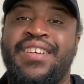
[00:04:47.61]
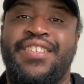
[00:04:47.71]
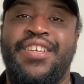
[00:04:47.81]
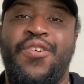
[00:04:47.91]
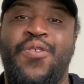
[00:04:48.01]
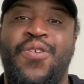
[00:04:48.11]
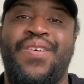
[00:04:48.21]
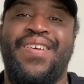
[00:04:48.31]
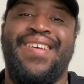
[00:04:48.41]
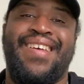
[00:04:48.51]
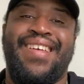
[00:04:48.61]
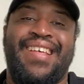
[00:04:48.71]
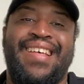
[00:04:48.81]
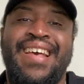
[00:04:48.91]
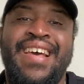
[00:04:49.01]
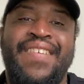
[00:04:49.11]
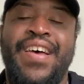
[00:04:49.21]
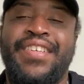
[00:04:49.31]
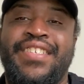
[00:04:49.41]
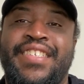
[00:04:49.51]
So
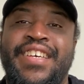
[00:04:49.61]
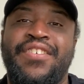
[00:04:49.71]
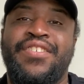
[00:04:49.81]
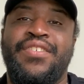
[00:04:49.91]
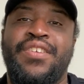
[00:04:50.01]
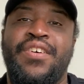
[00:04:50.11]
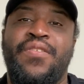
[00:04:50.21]
that just tells you,